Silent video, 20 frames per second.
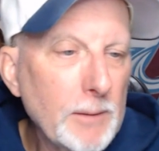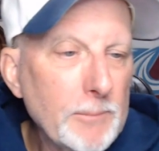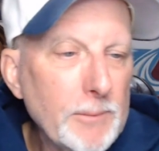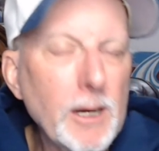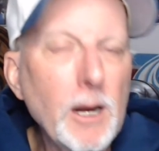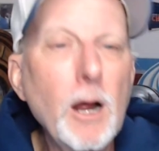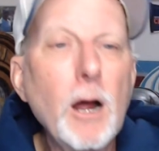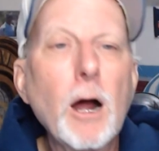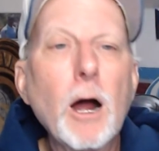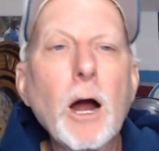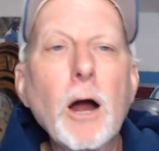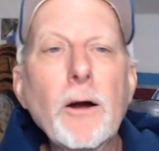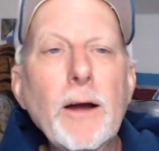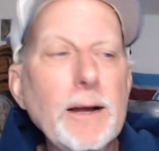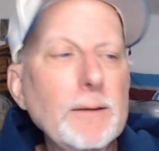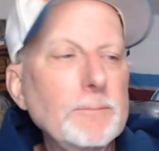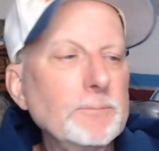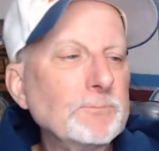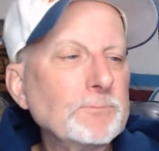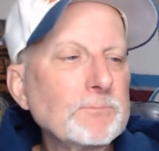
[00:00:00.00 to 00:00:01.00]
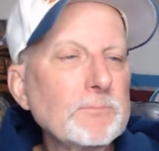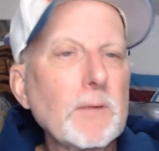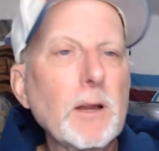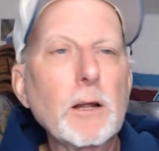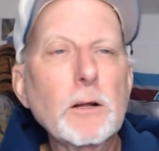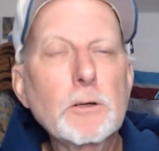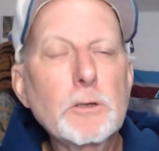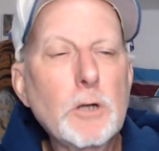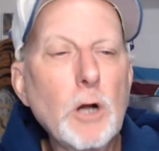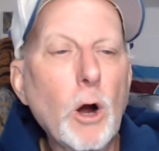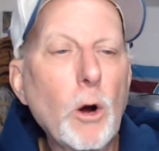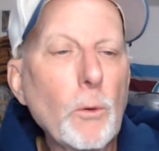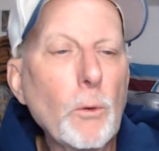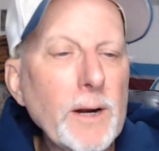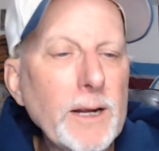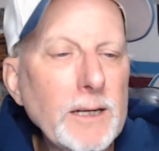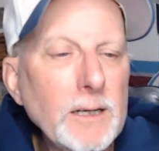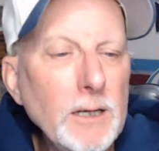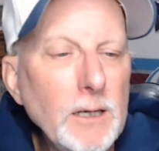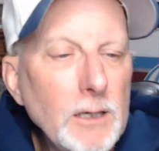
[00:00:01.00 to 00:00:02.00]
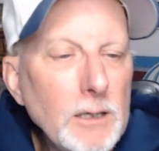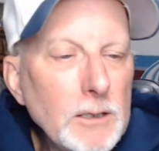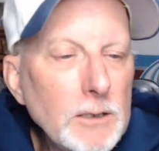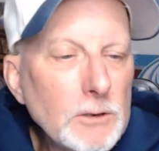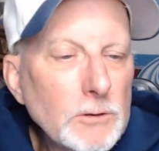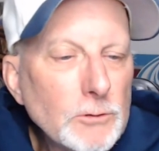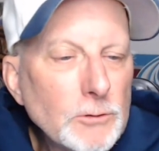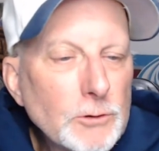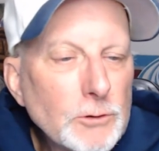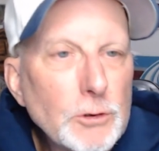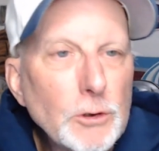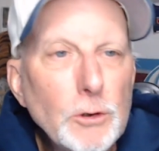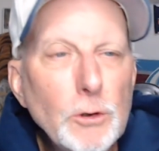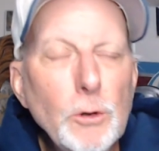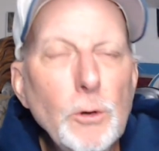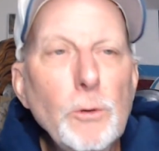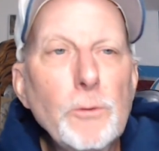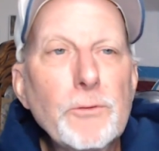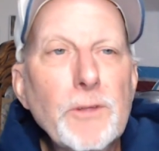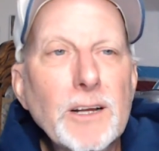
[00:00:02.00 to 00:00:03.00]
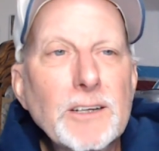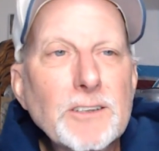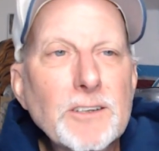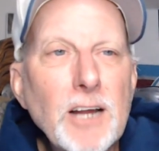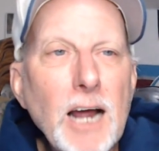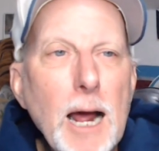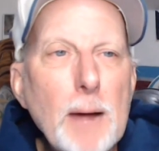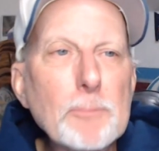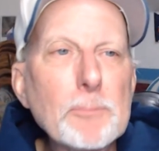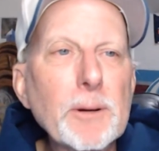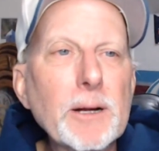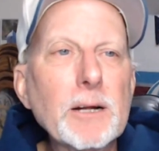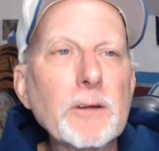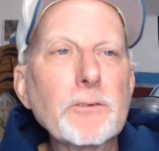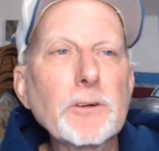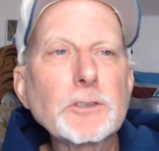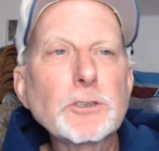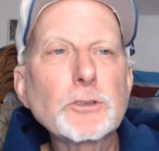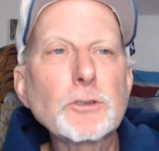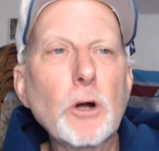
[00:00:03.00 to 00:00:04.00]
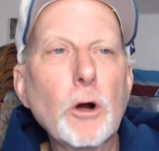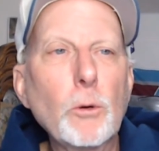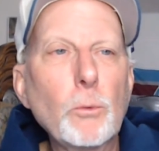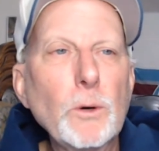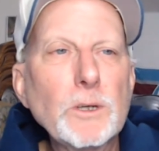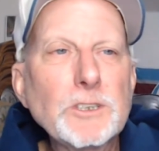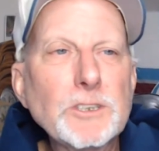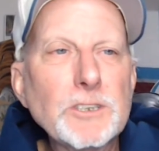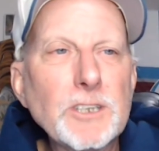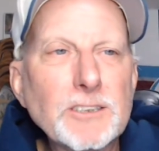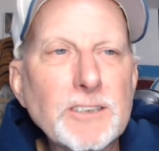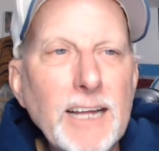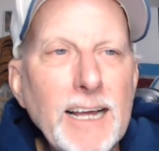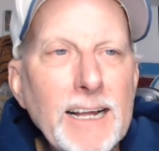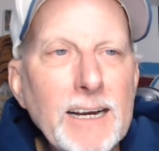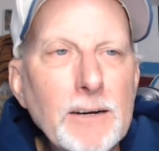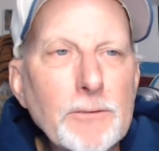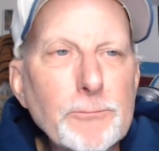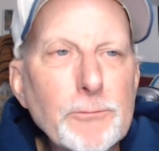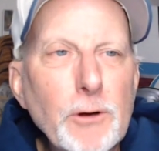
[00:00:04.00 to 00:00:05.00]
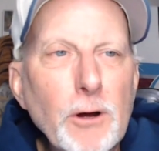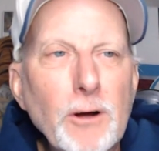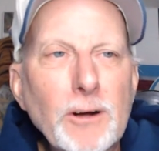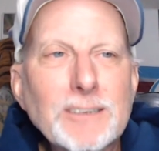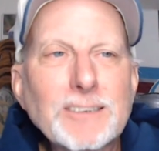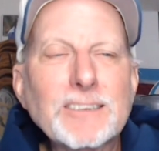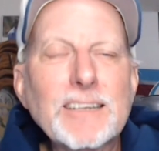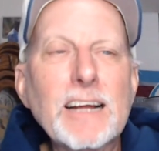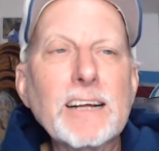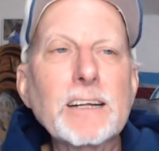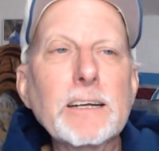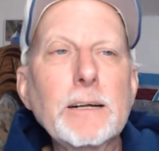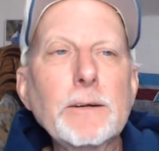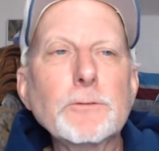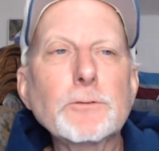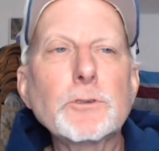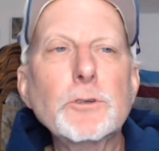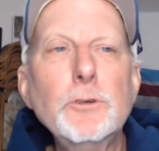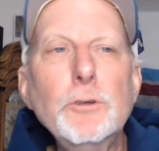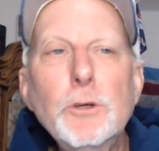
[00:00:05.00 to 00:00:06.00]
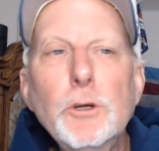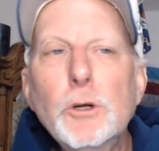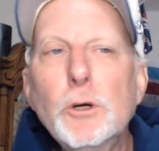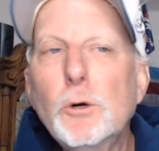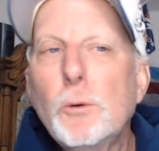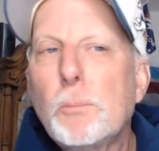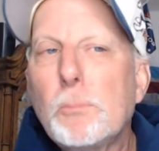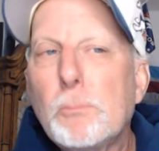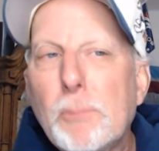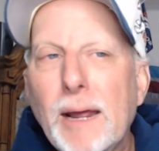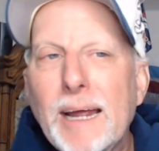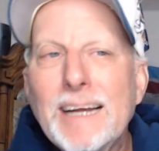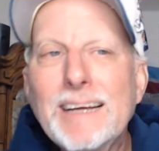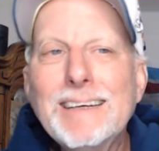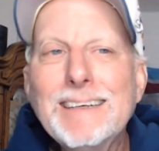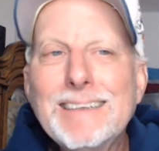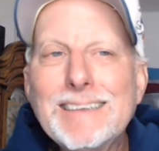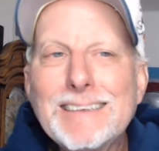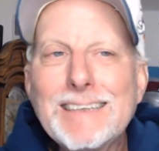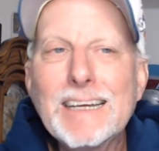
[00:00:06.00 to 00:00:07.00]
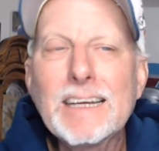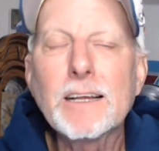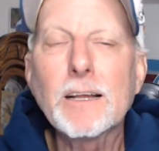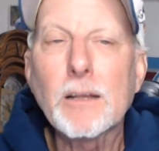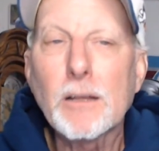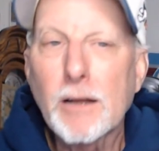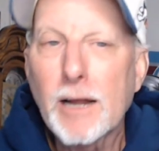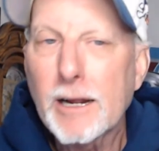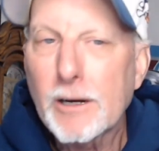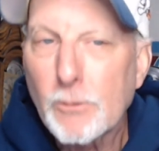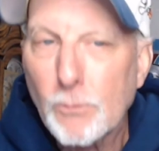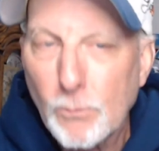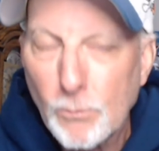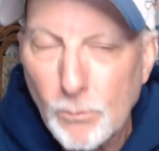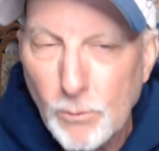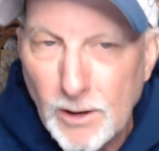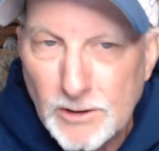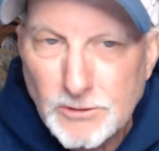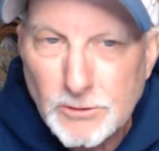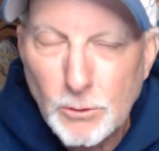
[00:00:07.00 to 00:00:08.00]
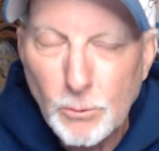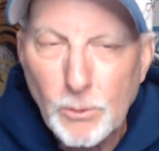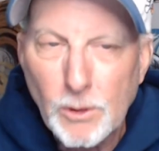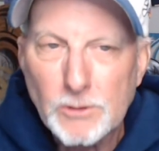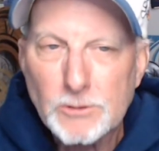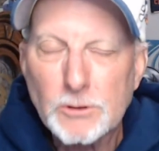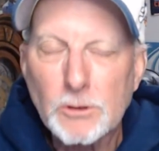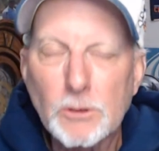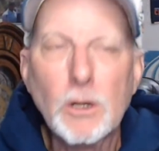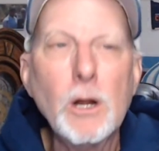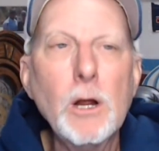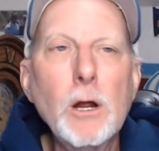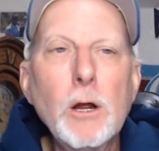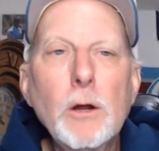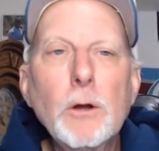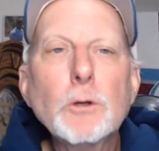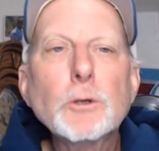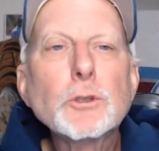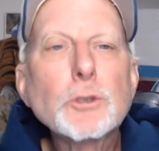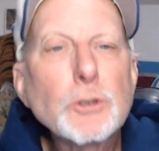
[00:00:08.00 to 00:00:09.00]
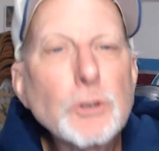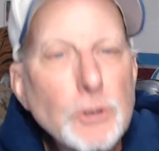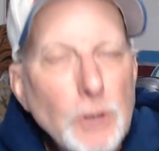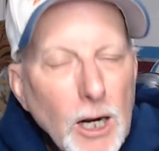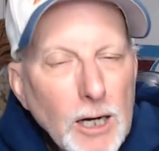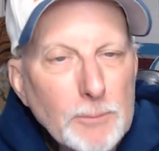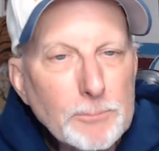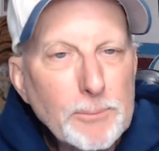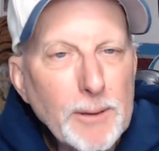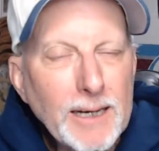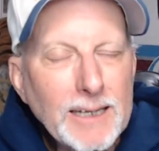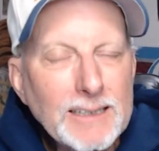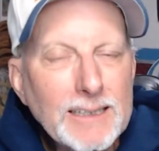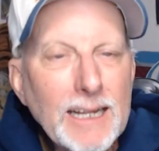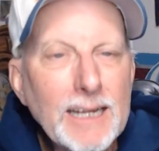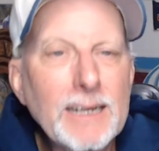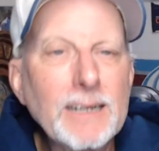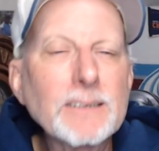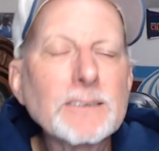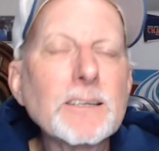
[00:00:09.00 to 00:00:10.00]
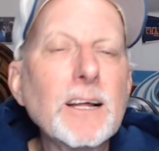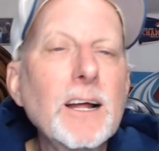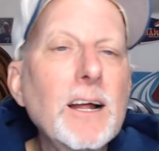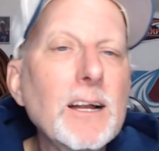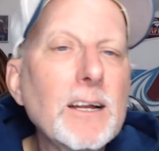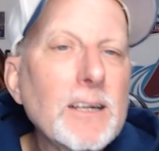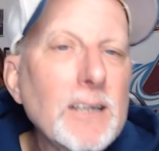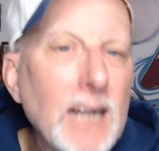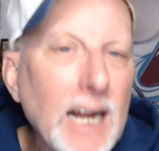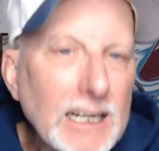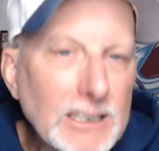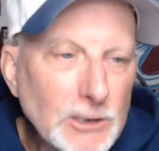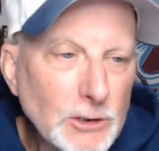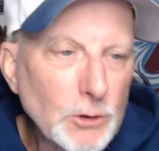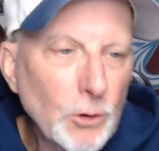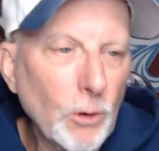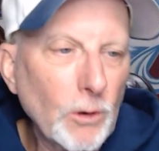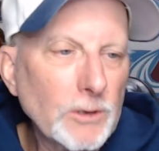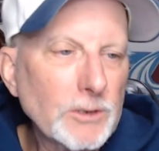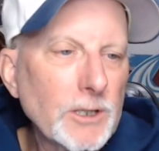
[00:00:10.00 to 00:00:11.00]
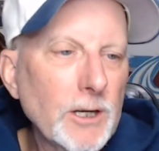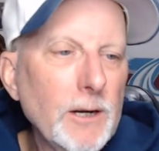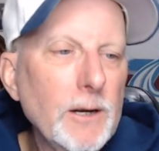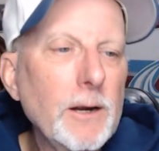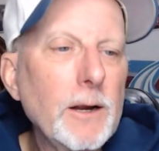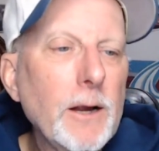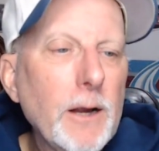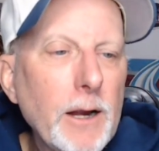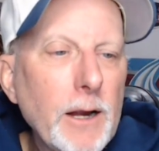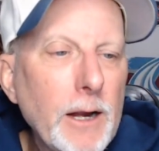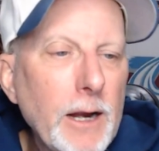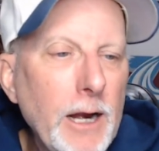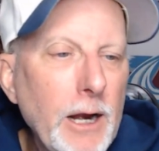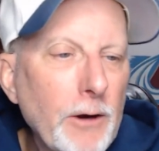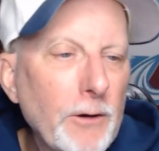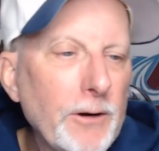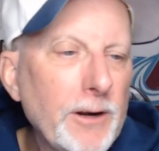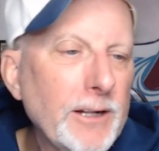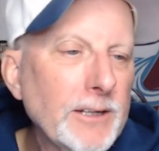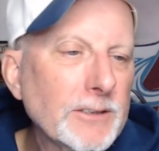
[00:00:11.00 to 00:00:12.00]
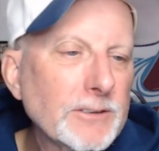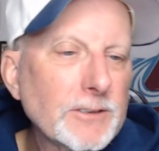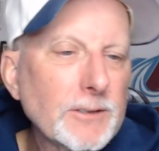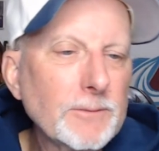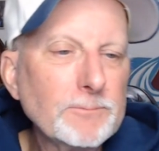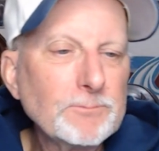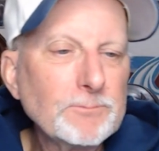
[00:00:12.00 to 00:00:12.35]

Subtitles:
be. All right, going to the topic of the show, which is NFL executives knew Payton didn't like Russell Wilson. Sean Payton, that is, not George. Here it is.